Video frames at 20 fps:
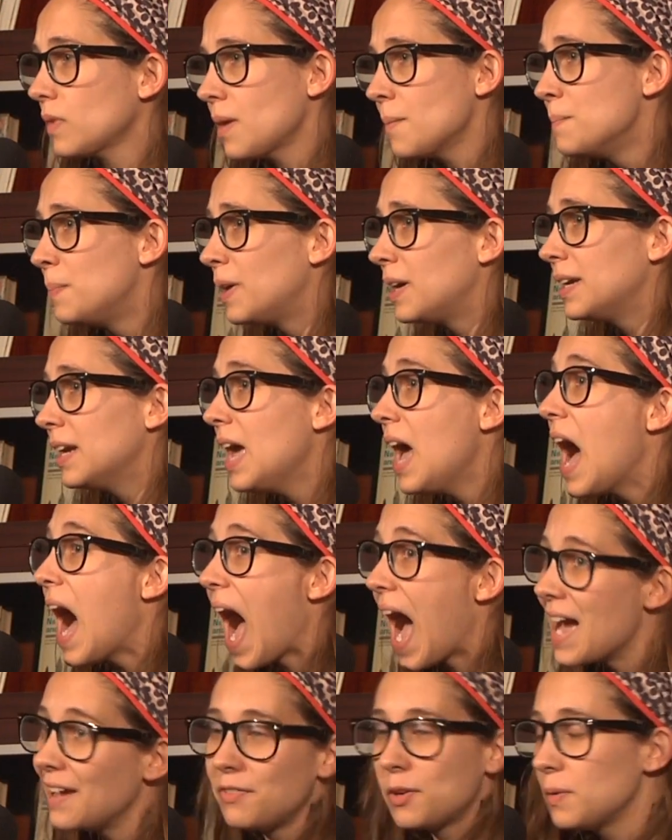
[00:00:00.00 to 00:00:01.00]
But
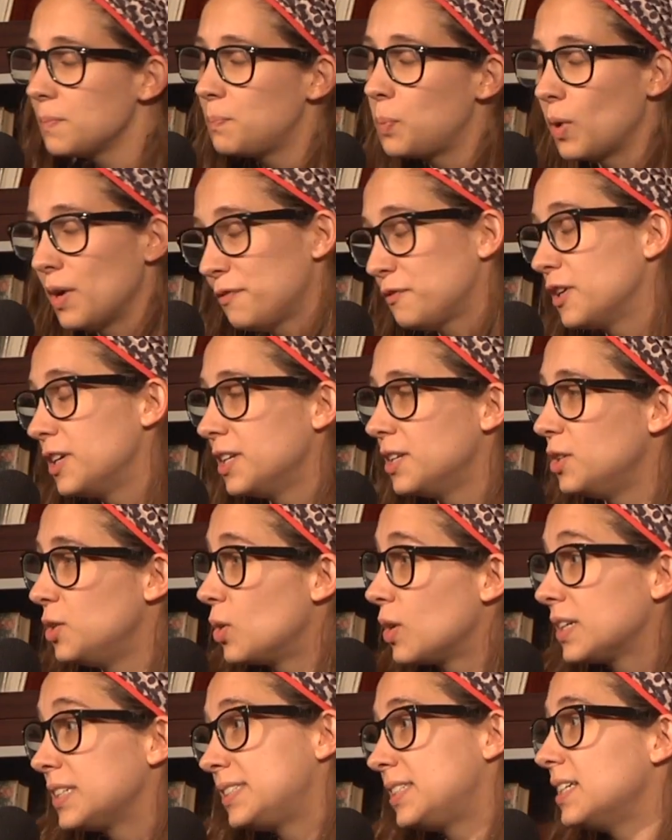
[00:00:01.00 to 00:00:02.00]
I have a boyfriend in New
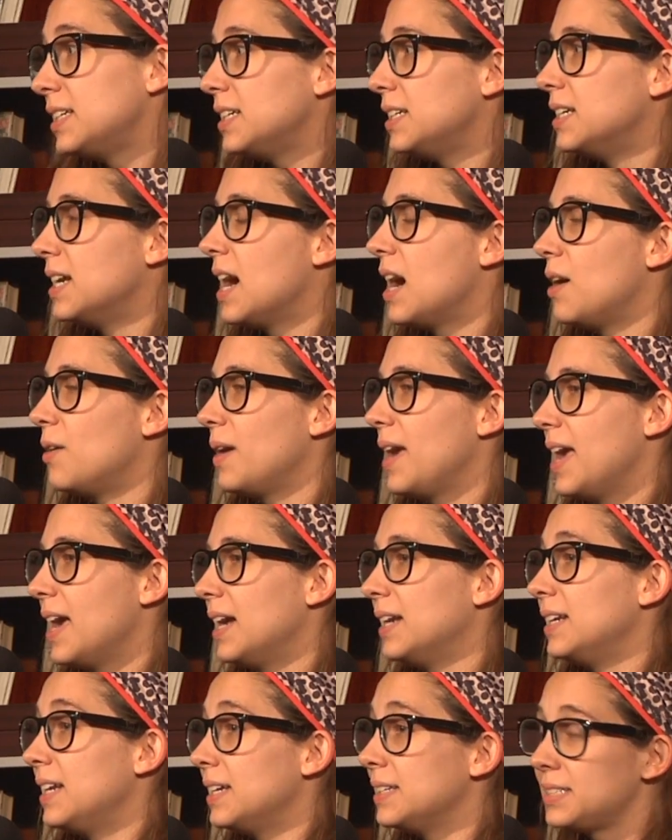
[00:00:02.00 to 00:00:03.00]
York City now,
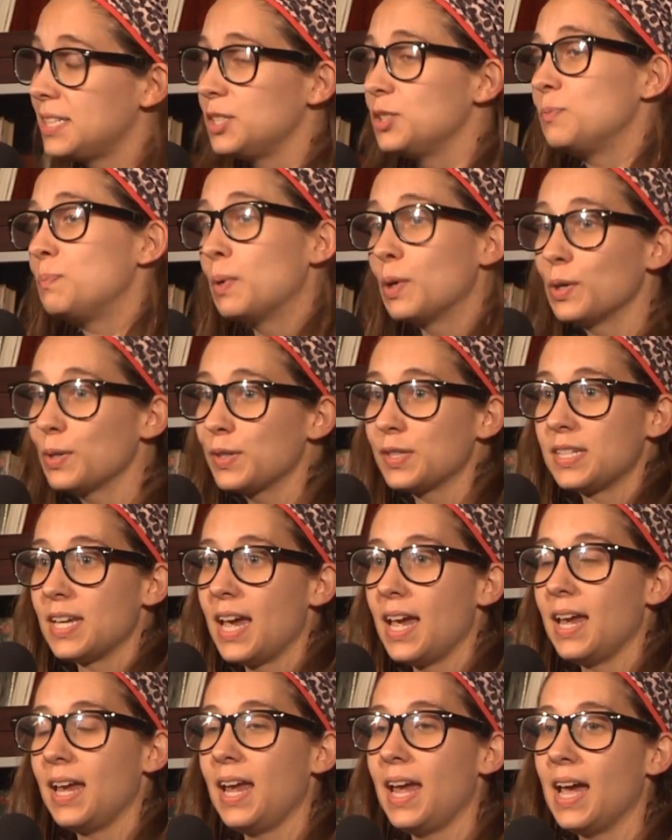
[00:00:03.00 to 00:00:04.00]
and it's his
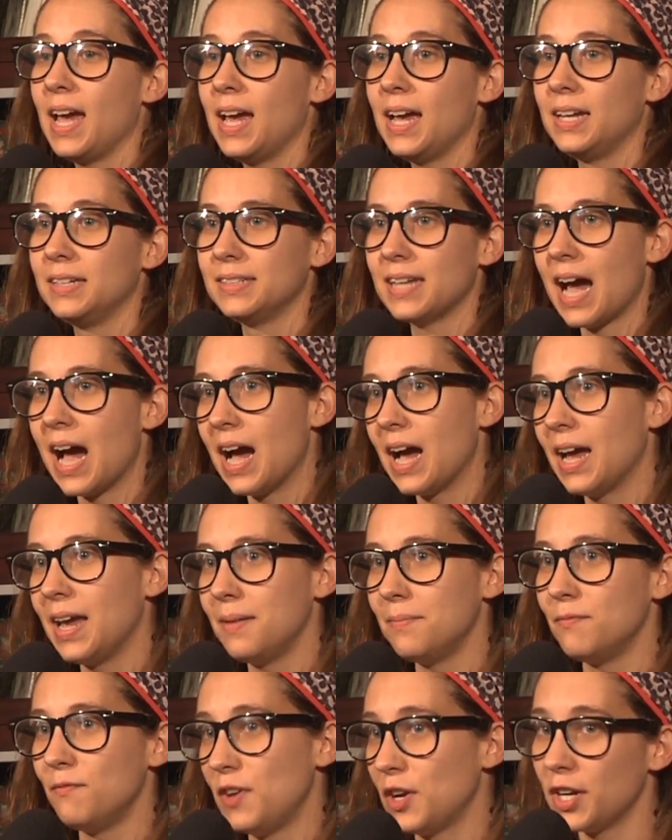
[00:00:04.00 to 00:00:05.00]
birthday, and
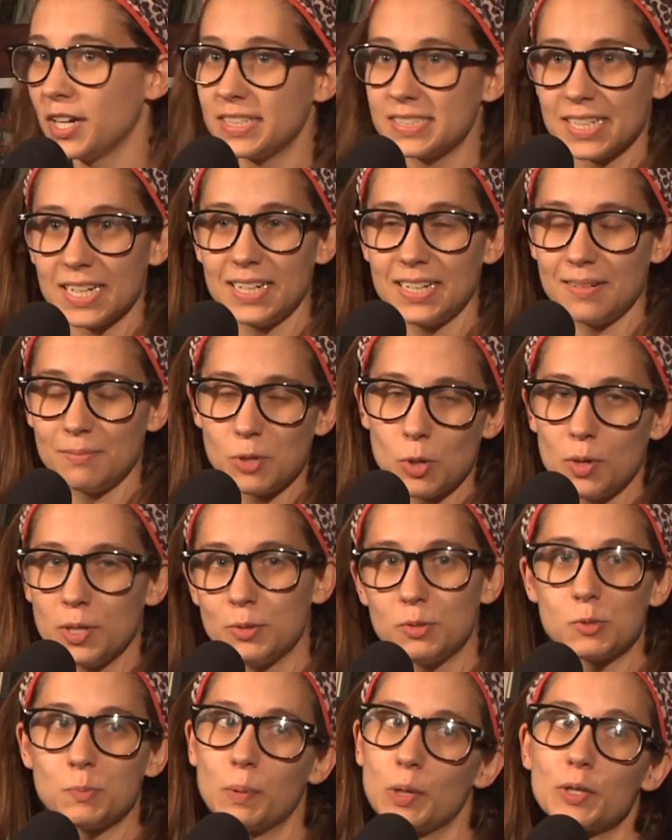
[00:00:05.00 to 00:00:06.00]
I'm very excited. I'm going to
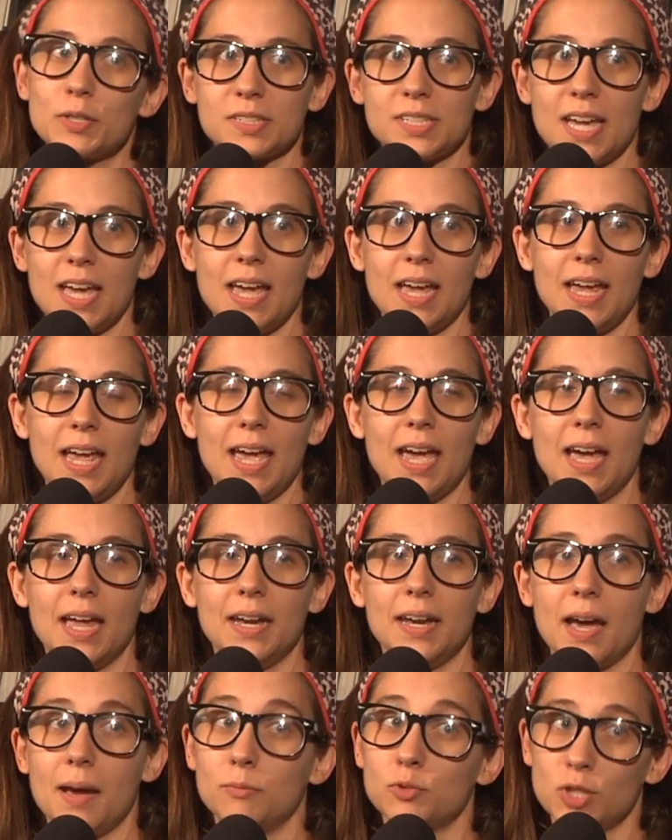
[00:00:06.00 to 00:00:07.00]
his birthday,
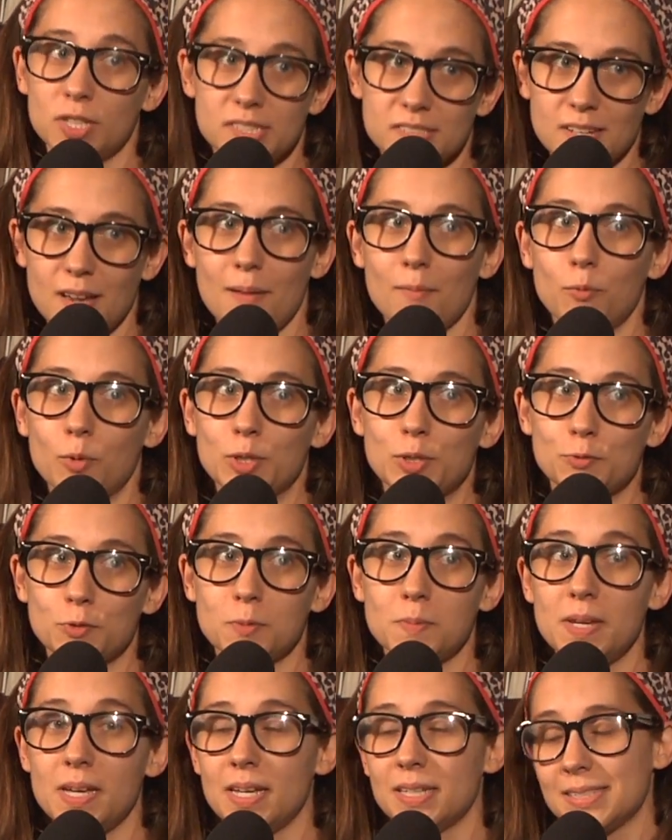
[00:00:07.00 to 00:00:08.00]
and I'm dressed up, which for
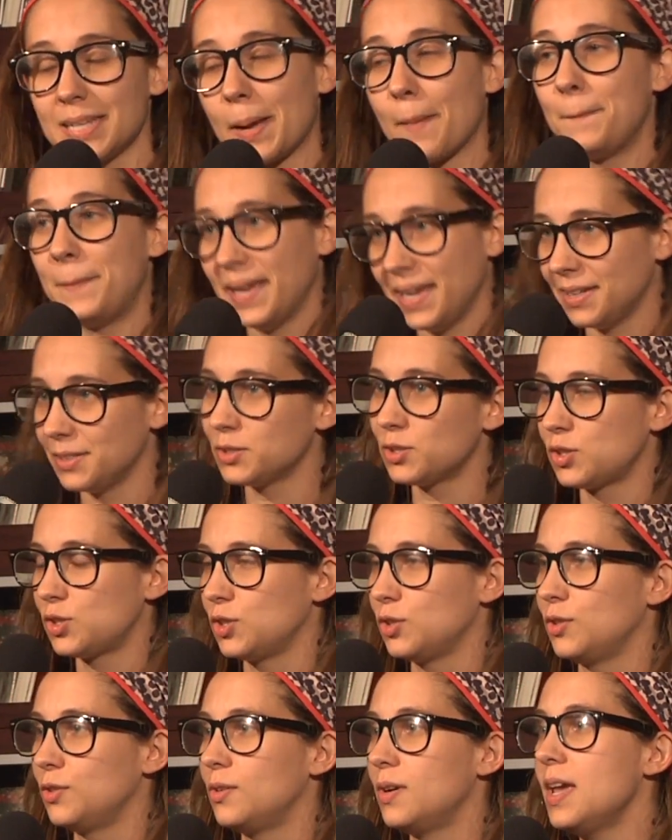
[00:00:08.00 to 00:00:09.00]
me is like a
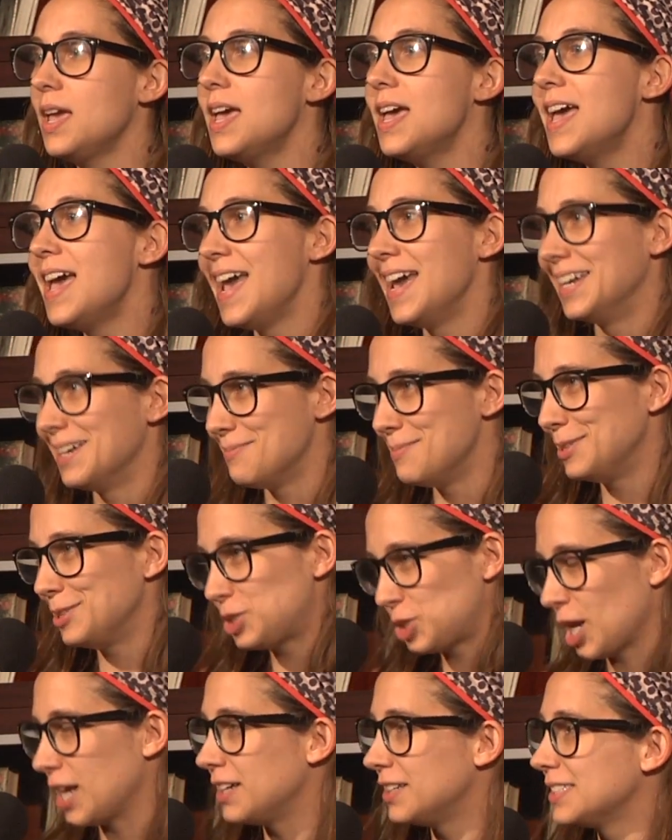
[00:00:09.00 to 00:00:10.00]
pantsuit, and I'm in
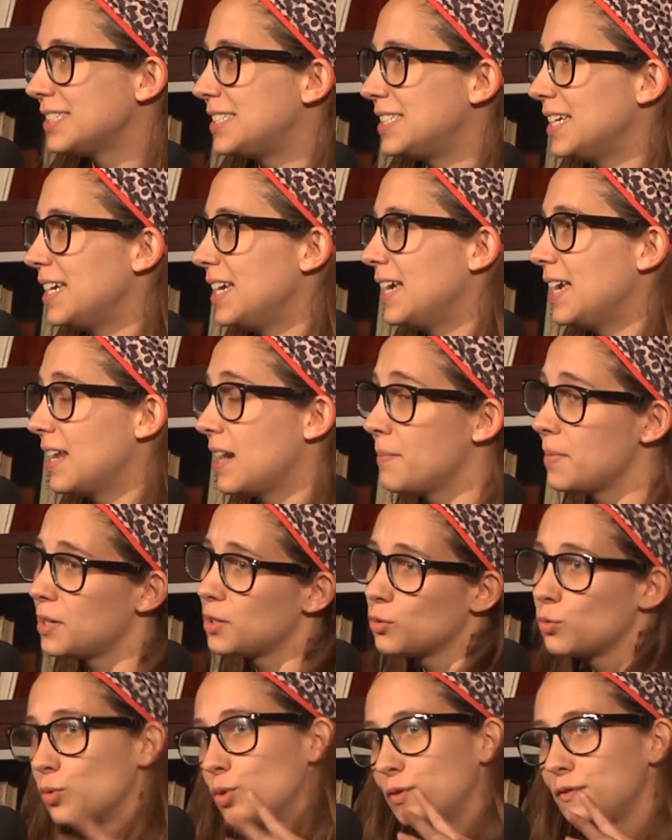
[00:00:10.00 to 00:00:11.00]
Chelsea, and I'm on
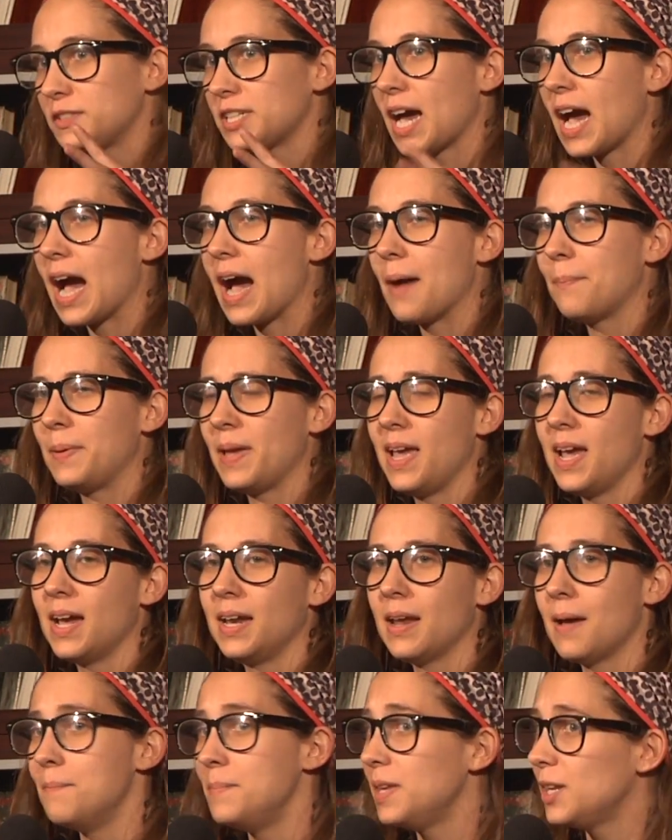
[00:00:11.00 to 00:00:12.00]
a rooftop,
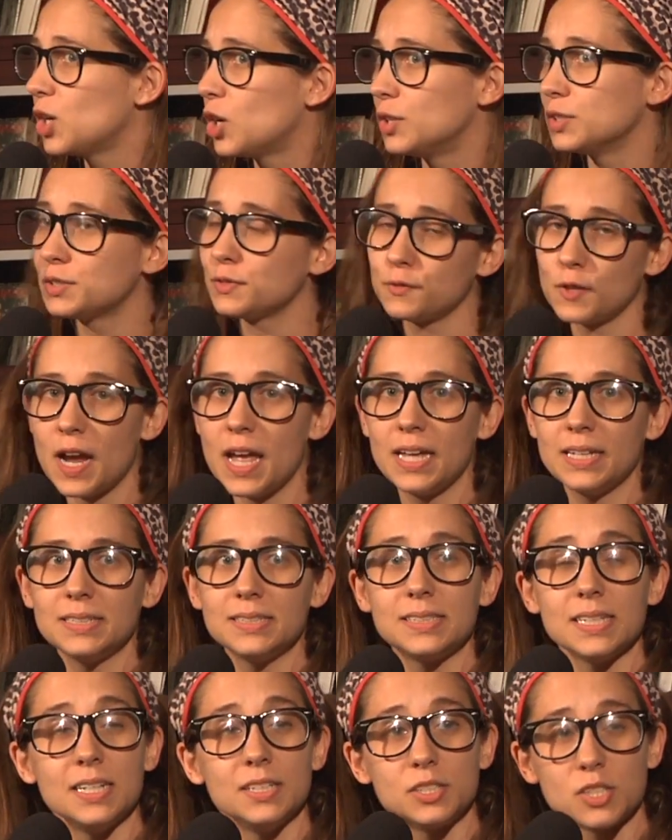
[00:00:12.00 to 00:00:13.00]
and I'm meeting all his
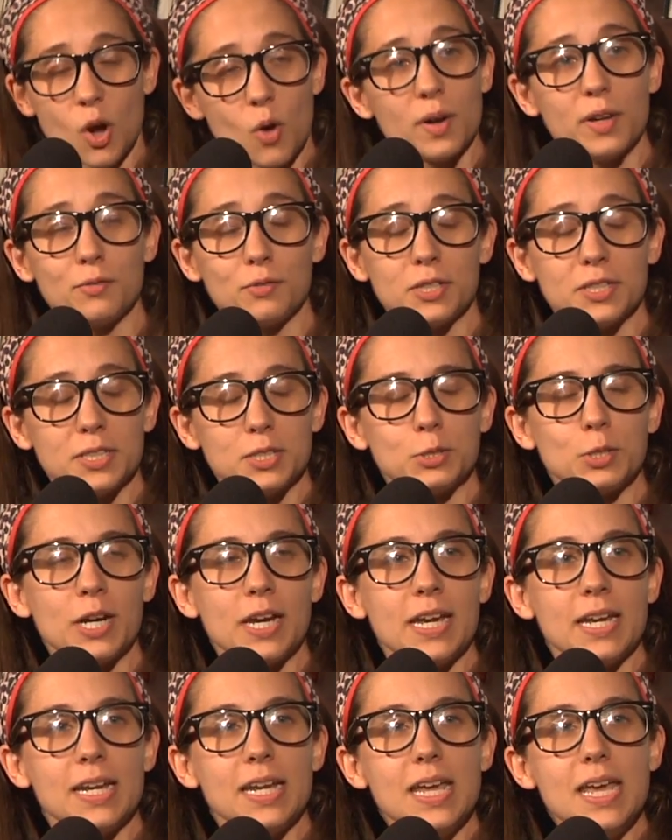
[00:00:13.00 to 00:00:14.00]
friends, and it's going really
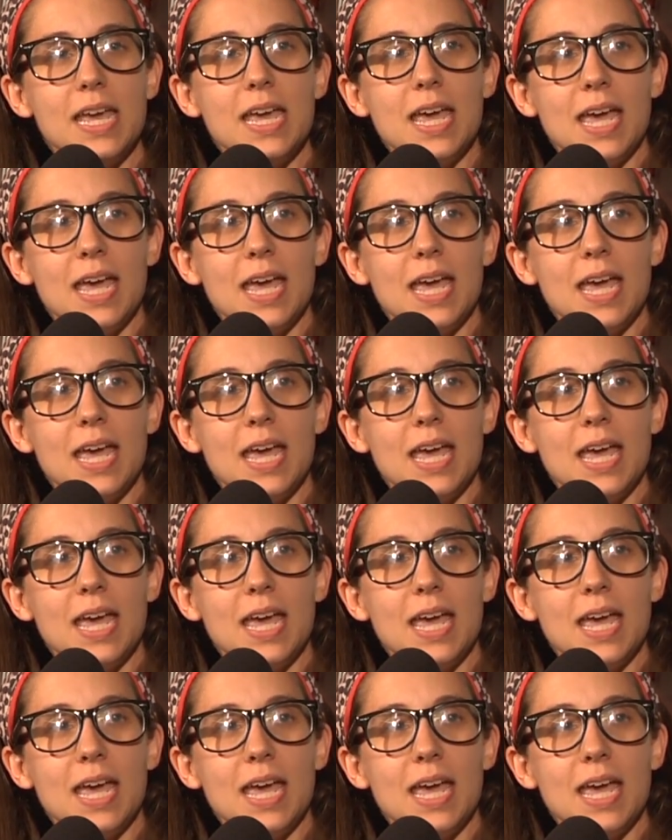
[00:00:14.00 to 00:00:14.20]
great.